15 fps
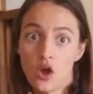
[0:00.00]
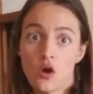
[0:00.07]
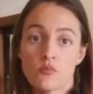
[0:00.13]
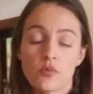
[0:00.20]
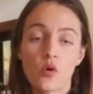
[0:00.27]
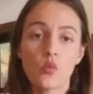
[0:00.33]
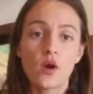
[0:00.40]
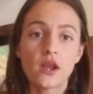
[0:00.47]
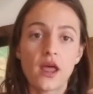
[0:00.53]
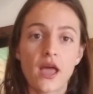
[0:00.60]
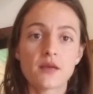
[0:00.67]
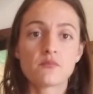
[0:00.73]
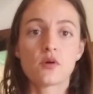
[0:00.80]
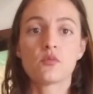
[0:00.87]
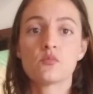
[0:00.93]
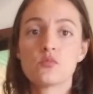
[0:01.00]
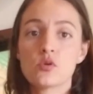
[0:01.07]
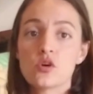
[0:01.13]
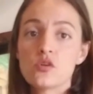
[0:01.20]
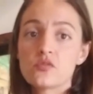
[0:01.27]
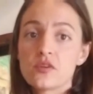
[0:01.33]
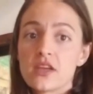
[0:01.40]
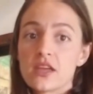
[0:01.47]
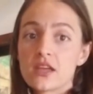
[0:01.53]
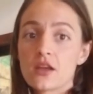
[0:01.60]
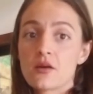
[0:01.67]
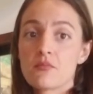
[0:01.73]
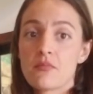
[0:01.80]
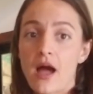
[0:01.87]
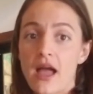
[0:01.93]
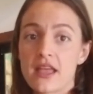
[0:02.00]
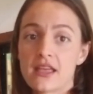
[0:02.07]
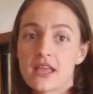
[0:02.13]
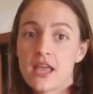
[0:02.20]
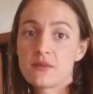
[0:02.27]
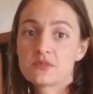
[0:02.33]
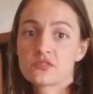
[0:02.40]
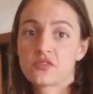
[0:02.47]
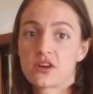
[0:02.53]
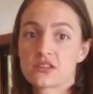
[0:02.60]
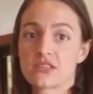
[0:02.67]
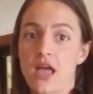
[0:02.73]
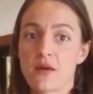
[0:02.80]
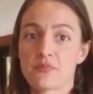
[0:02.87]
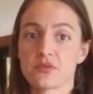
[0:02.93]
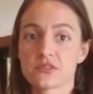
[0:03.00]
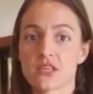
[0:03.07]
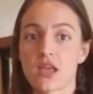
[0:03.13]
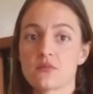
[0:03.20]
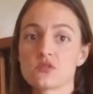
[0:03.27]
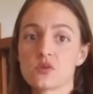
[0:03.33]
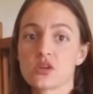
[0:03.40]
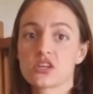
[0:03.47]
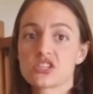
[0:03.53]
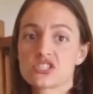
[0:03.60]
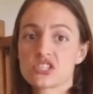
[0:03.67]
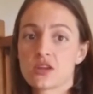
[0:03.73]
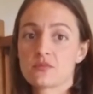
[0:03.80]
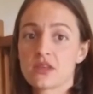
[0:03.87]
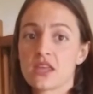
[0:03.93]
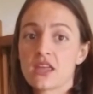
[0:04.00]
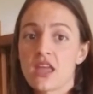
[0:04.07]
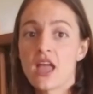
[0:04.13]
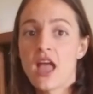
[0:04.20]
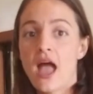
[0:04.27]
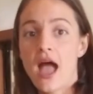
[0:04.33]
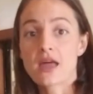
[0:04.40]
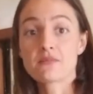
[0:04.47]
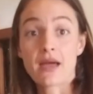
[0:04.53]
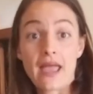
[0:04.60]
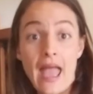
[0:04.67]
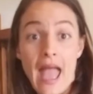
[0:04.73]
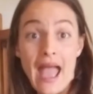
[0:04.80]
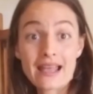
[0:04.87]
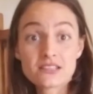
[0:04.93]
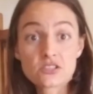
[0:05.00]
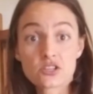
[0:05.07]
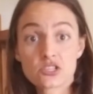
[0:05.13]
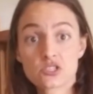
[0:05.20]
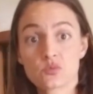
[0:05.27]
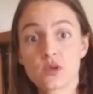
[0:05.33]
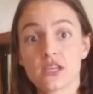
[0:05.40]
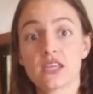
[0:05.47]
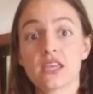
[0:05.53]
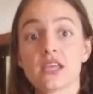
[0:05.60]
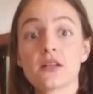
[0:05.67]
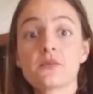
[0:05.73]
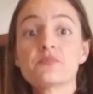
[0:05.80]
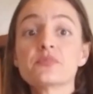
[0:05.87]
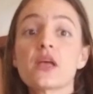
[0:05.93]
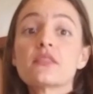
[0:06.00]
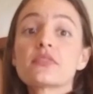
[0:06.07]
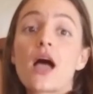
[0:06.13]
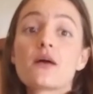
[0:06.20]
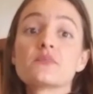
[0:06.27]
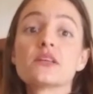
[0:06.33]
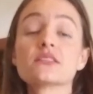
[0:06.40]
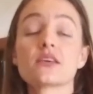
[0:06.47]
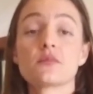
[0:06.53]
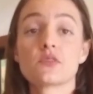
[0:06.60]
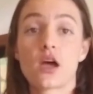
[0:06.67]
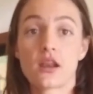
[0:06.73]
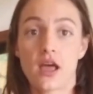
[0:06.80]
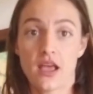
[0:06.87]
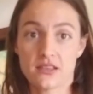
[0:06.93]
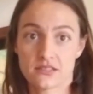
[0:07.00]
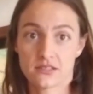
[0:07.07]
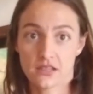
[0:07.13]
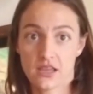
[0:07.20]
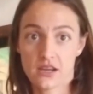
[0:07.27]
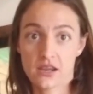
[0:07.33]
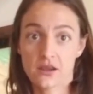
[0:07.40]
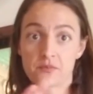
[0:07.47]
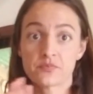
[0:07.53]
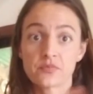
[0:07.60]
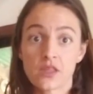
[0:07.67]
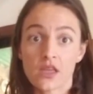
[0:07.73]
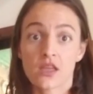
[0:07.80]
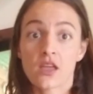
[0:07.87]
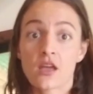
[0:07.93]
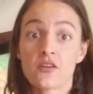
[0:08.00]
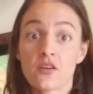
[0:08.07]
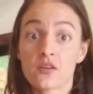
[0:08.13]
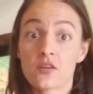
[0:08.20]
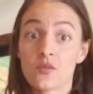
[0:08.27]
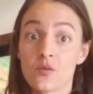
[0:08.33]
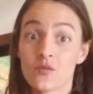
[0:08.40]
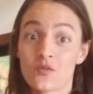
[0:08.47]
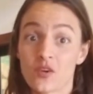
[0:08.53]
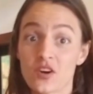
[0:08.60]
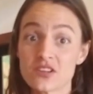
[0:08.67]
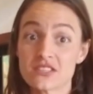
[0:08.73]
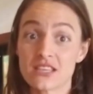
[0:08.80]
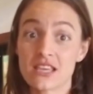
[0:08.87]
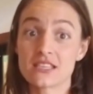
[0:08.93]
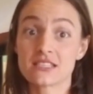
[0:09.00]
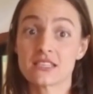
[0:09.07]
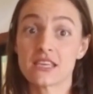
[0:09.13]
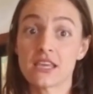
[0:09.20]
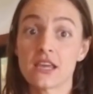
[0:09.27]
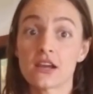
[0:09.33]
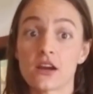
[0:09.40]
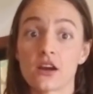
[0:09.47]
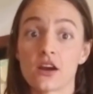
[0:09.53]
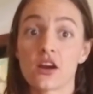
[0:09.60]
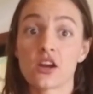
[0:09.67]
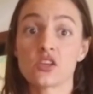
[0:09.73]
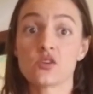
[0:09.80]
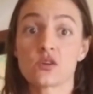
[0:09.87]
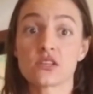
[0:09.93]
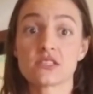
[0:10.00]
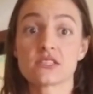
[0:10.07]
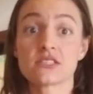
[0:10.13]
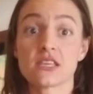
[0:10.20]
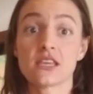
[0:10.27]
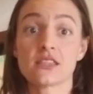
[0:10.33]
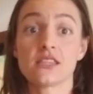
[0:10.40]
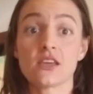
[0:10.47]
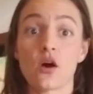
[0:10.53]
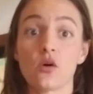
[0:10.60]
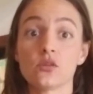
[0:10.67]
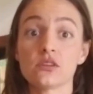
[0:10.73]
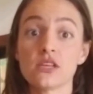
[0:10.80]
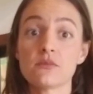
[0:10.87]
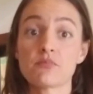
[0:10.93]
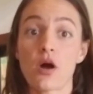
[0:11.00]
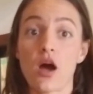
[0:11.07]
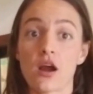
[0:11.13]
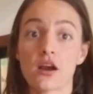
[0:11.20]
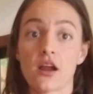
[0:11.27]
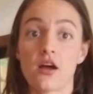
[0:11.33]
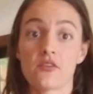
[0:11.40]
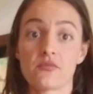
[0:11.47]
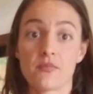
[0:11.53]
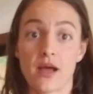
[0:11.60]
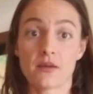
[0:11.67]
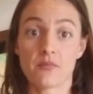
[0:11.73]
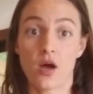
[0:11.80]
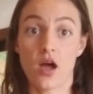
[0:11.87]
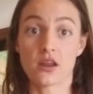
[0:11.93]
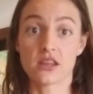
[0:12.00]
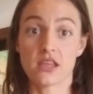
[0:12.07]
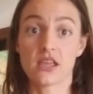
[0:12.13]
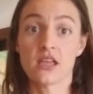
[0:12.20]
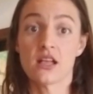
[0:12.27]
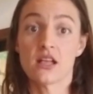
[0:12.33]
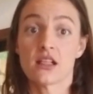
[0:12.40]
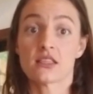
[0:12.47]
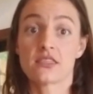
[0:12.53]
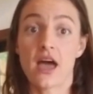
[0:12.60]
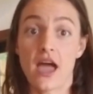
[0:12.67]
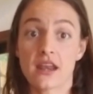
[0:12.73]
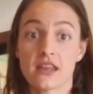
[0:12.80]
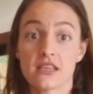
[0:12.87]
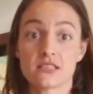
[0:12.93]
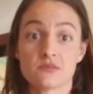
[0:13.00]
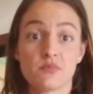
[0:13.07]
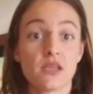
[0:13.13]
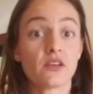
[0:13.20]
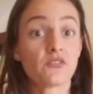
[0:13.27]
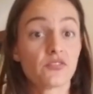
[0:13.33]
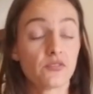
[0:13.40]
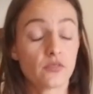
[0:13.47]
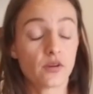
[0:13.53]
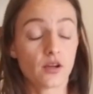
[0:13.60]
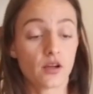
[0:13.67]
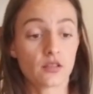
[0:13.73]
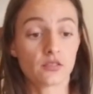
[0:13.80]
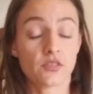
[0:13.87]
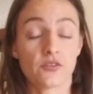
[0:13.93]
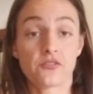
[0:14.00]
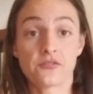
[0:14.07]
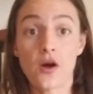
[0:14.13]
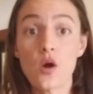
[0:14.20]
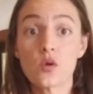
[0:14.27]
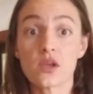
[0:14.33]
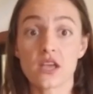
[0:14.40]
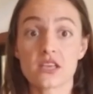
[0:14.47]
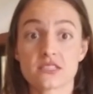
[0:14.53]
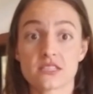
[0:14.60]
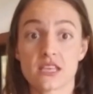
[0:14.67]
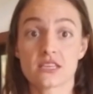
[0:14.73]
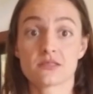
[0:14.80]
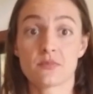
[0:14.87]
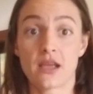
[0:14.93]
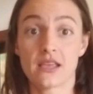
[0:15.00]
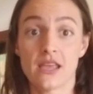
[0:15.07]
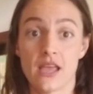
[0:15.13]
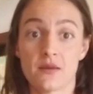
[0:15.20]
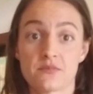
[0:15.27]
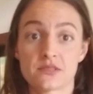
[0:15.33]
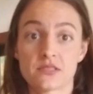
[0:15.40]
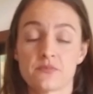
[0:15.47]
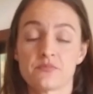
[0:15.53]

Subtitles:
but when I'm moving my hips, for example, say I'm doing a shimmy and my hands are swinging, that means I'm not isolating. Versus here, you can see the only part of my body that is the focus is my hips.